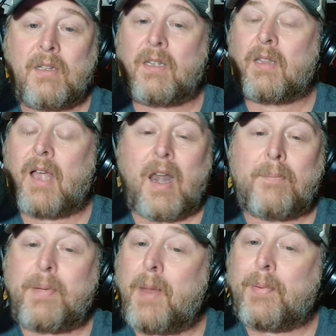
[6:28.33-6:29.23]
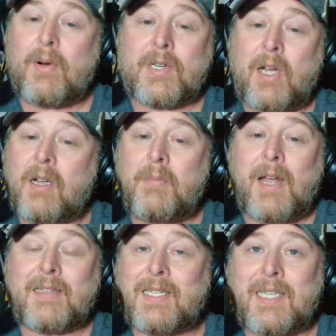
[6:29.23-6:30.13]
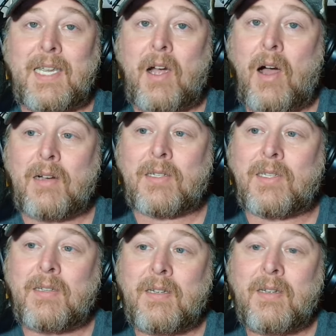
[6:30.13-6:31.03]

A lot of people are talking about the Seahawks.